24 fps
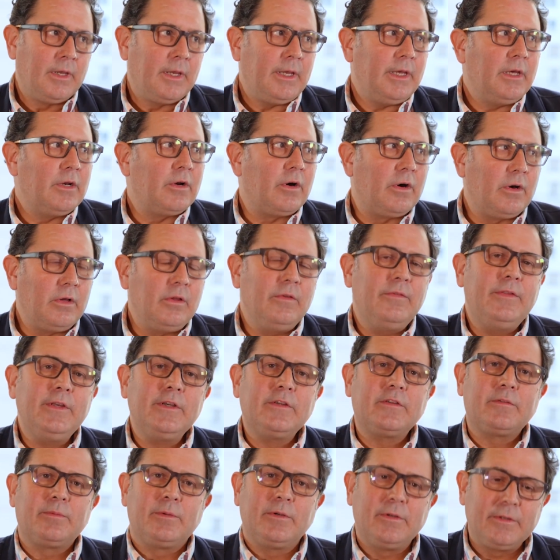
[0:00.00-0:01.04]
in all of the
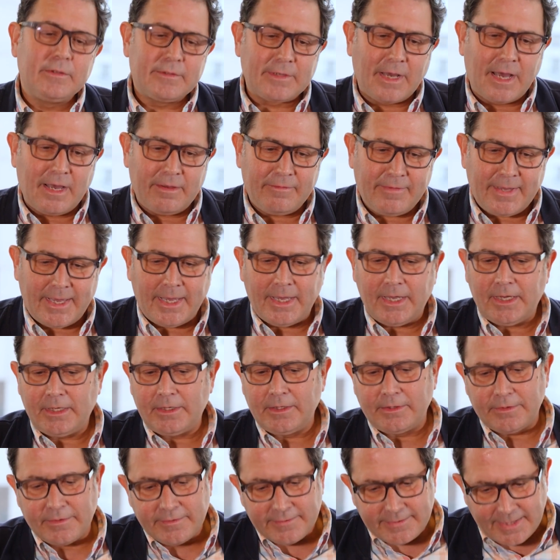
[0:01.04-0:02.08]
experience I've had
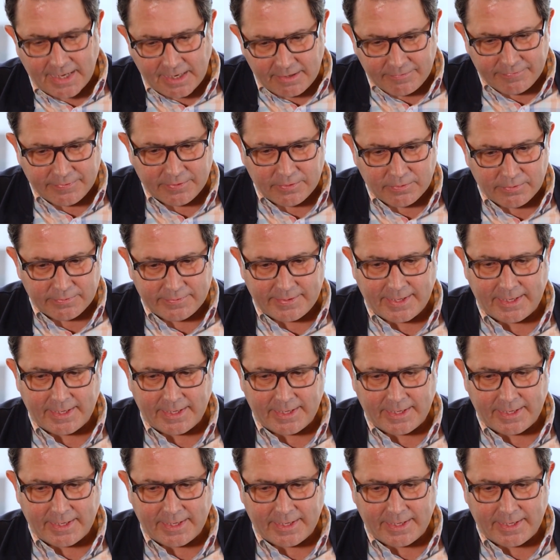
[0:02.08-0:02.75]
and the staff here has